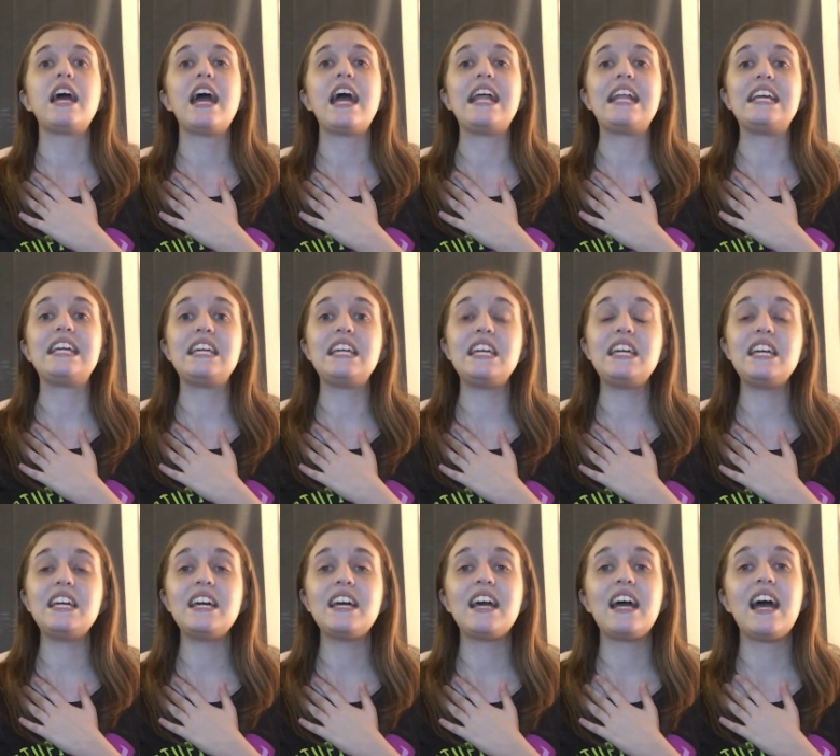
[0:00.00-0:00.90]
and
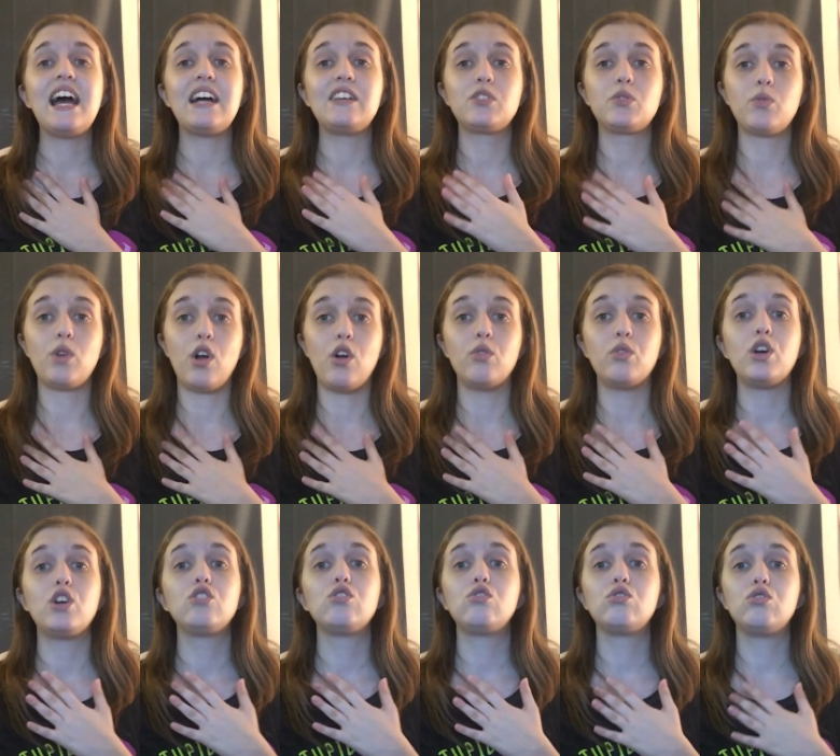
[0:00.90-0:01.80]
he has grown
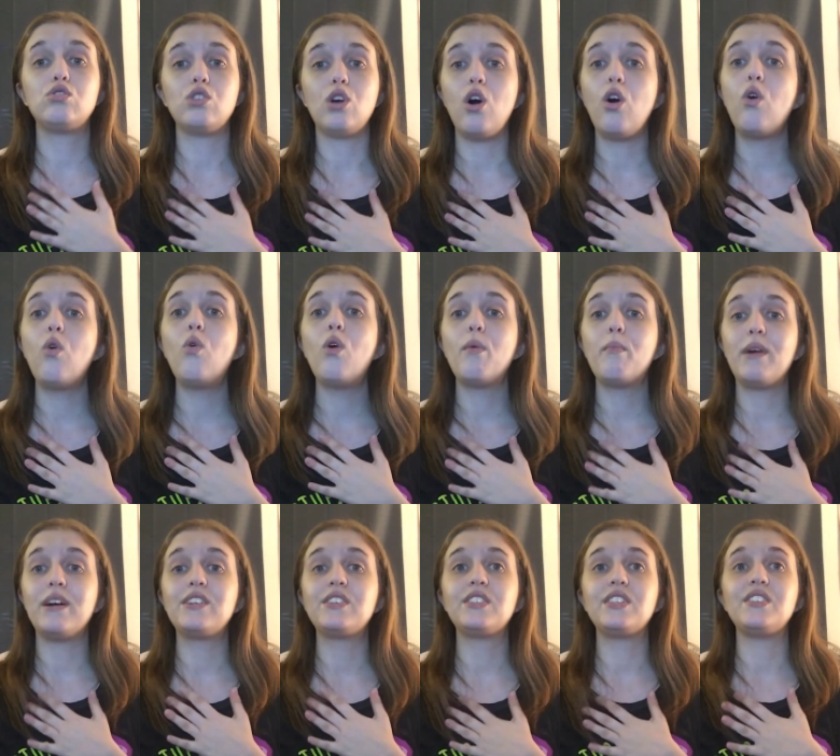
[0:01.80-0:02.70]
so
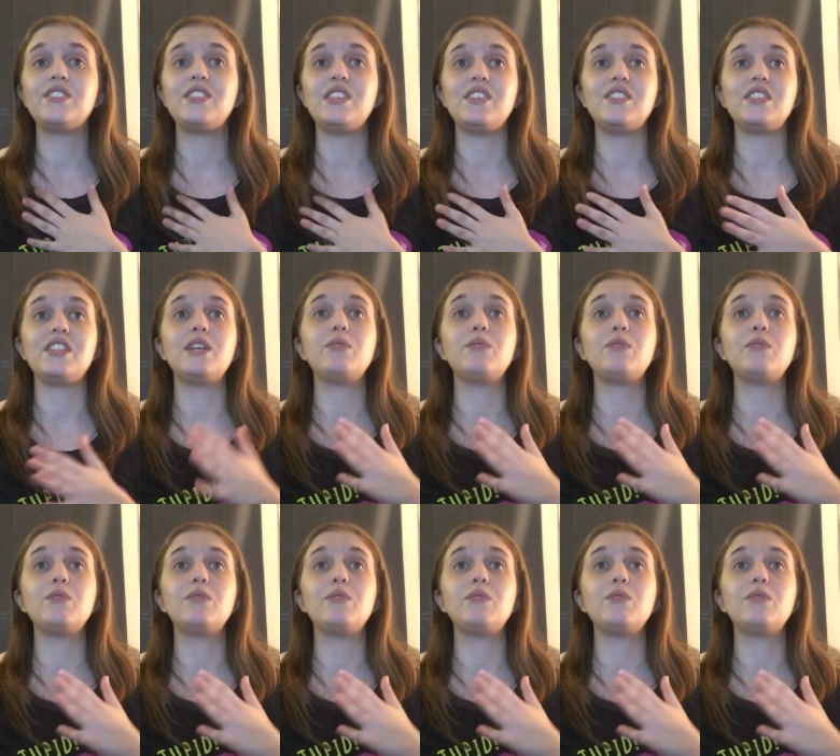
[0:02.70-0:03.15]
much this season.